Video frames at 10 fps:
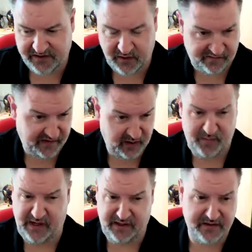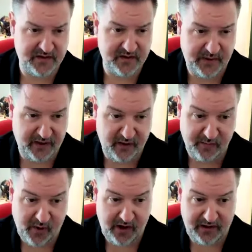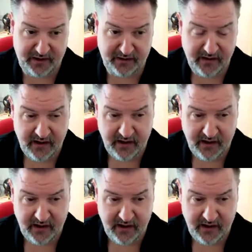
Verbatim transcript: So the Philippines has been an abiding